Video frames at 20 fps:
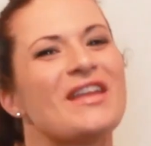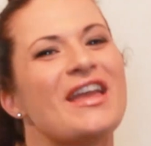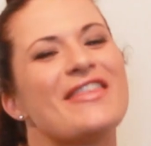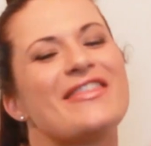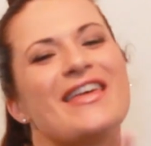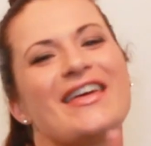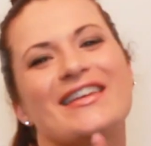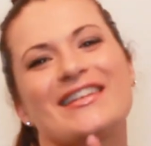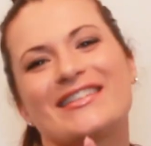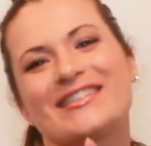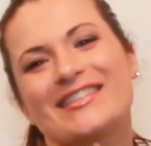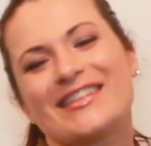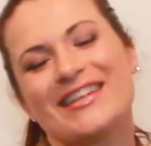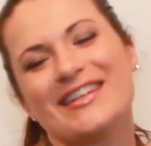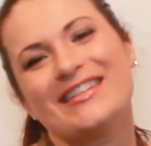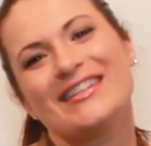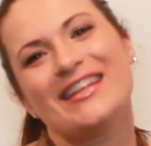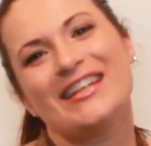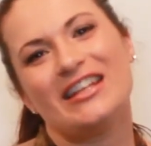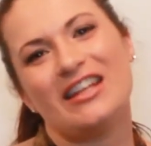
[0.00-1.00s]
that is
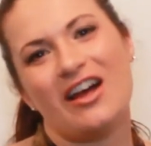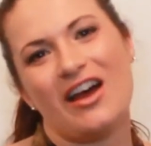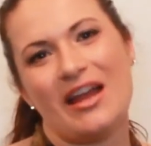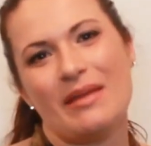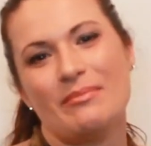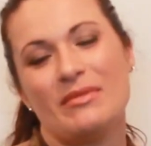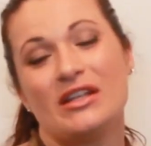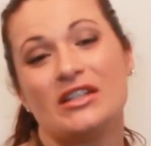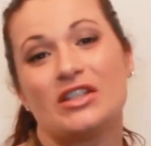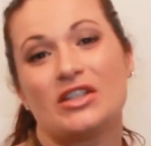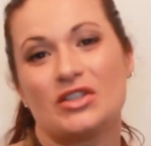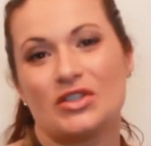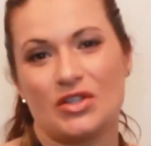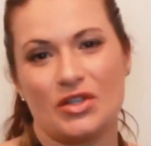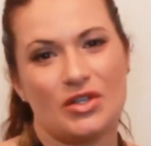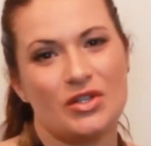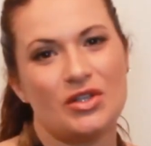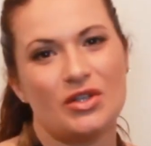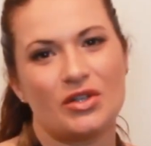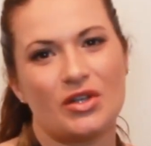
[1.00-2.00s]
in alignment
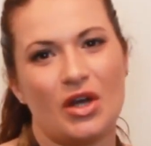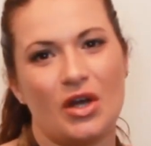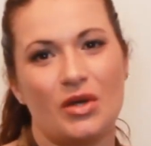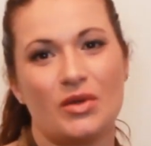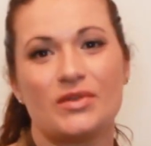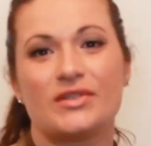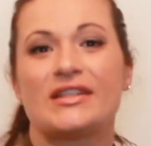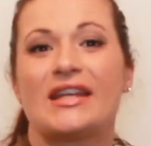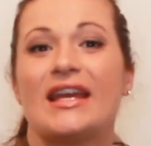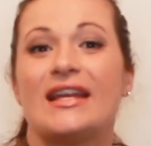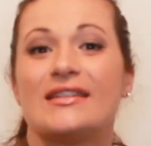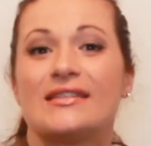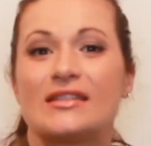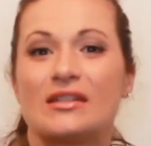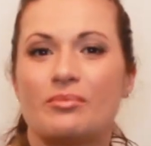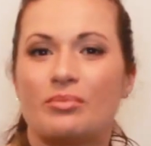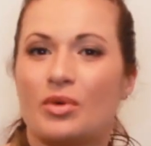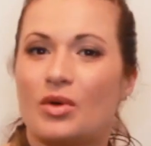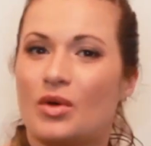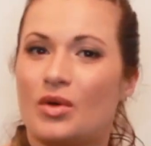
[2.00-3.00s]
to your goals and
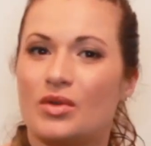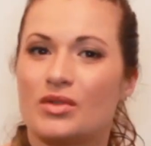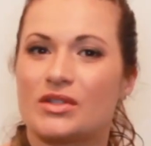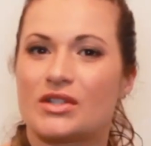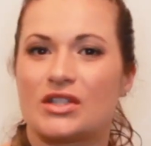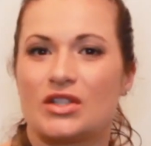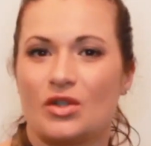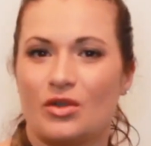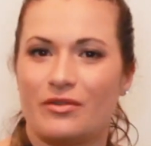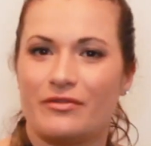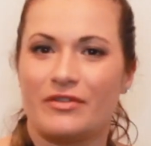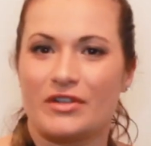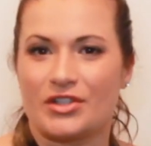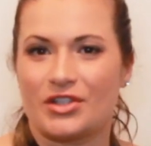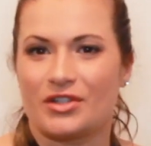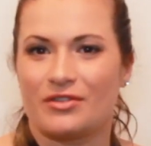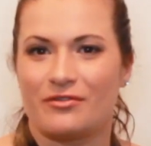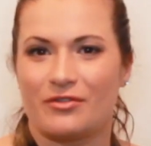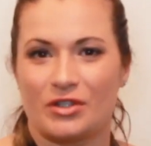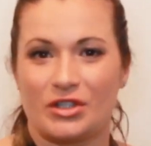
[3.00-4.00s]
supports your
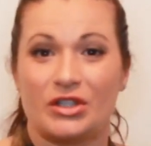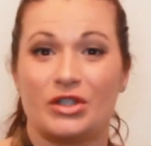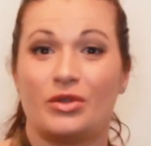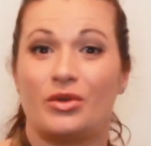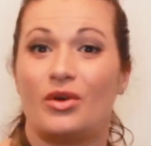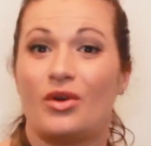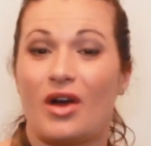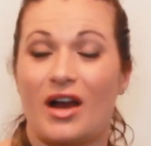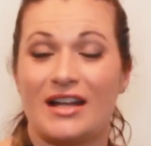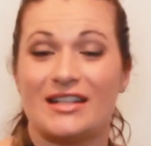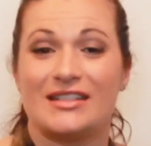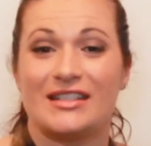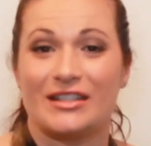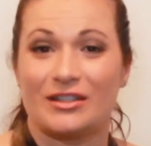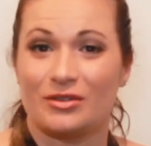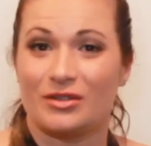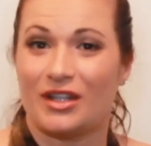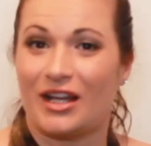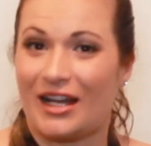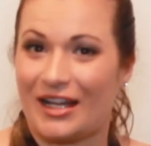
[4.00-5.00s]
vision for your
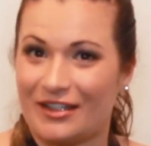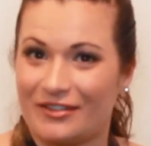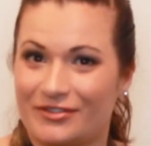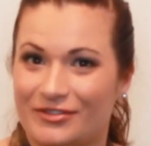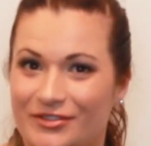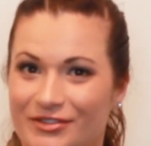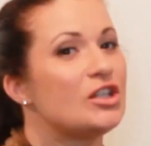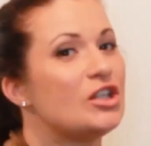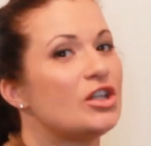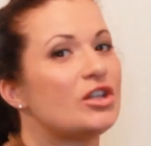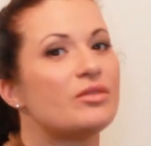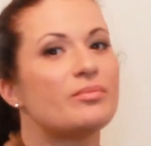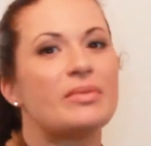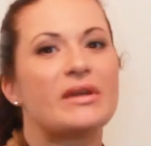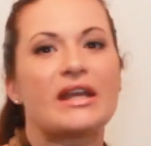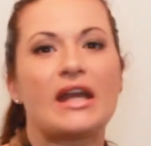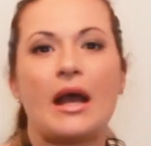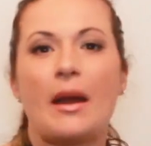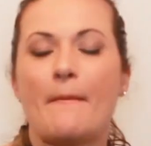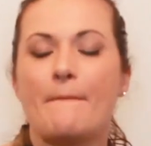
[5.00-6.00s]
ideal life. You'll
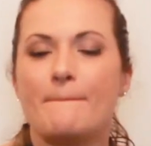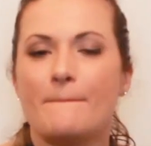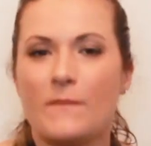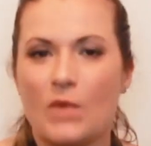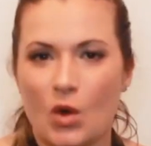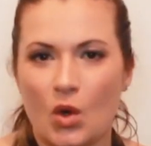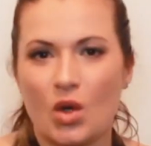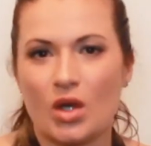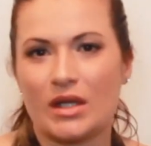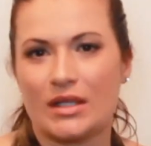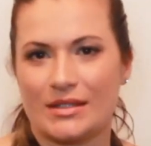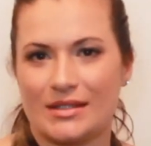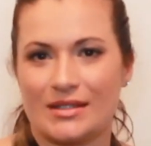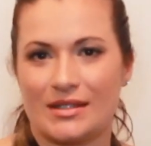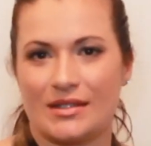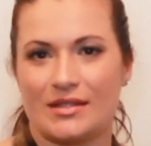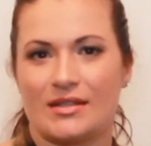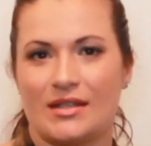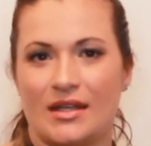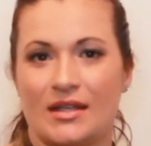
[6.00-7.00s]
become more
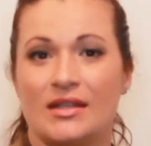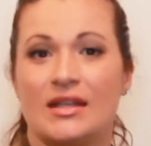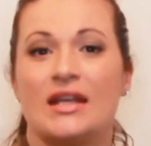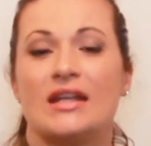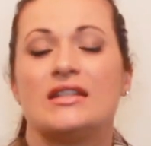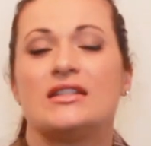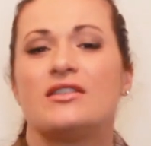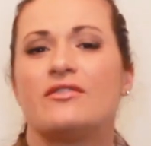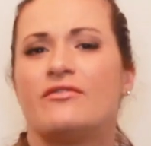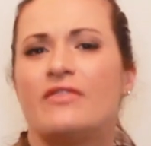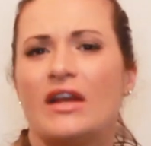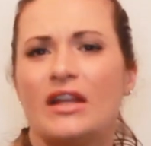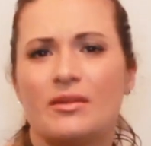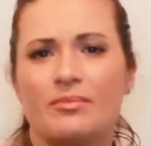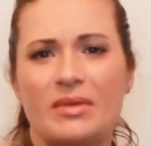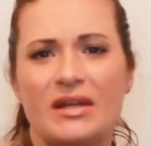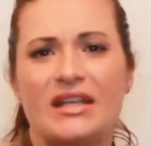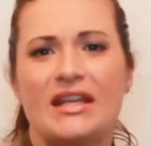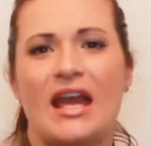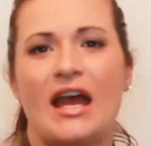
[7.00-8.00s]
consistent in
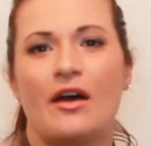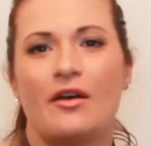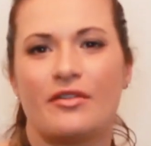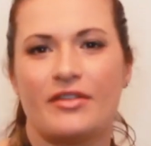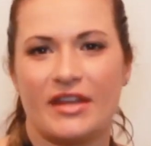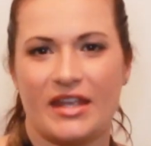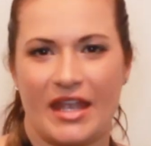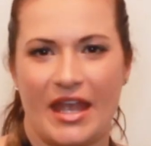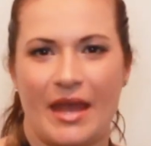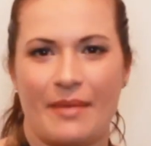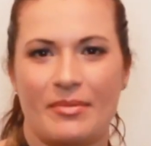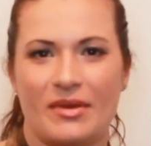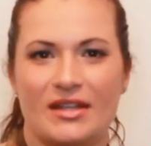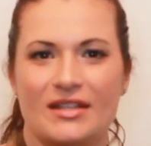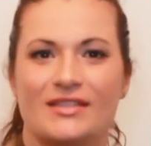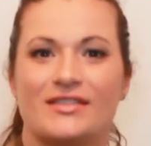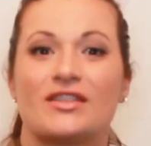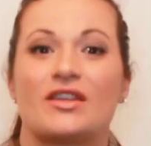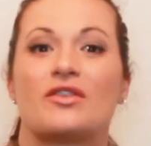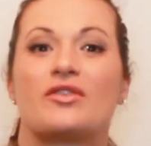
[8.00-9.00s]
developing healthy
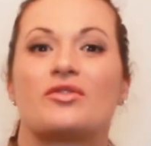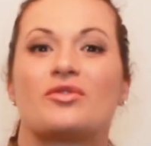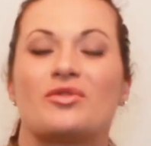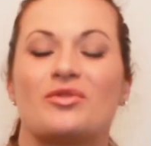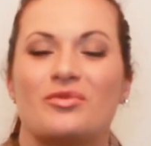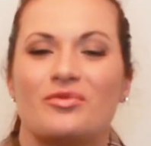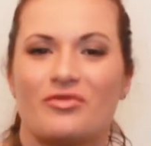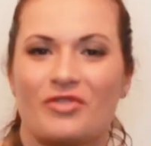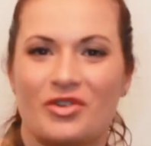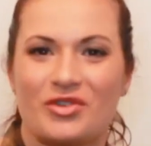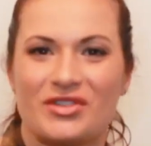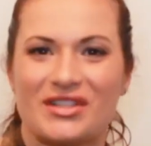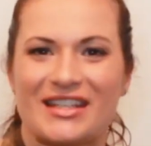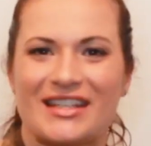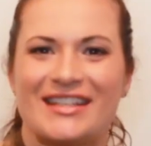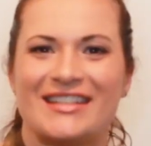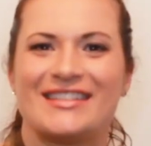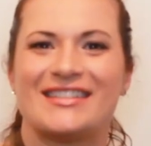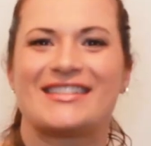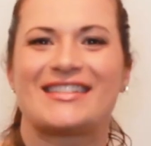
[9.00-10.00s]
habits through
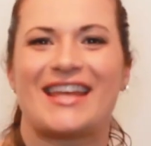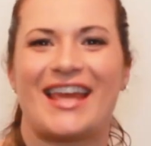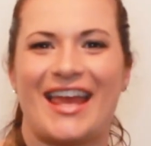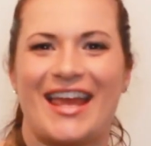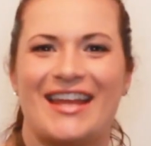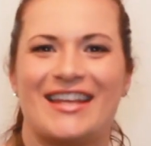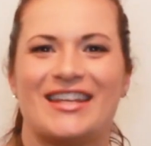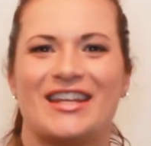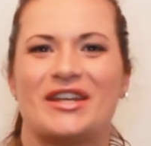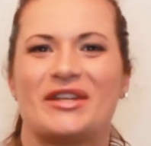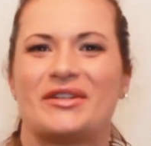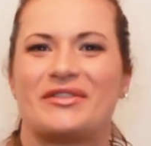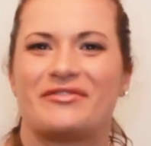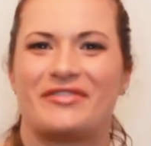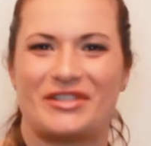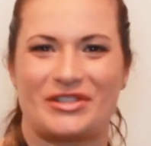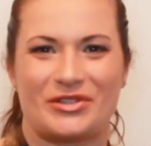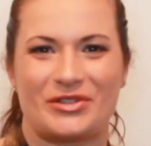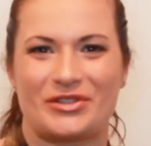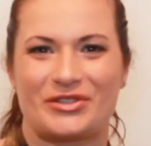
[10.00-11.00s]
routines and
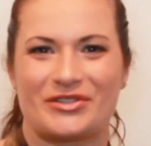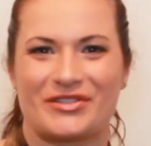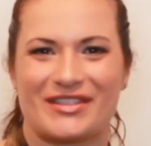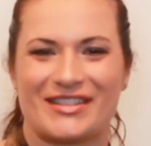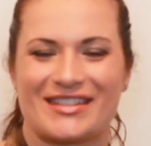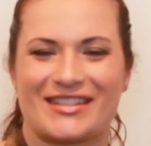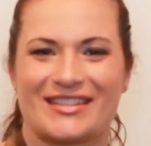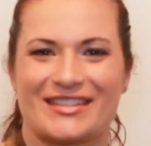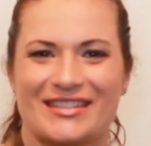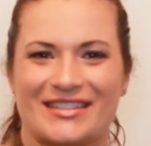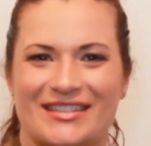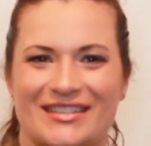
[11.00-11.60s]
rituals.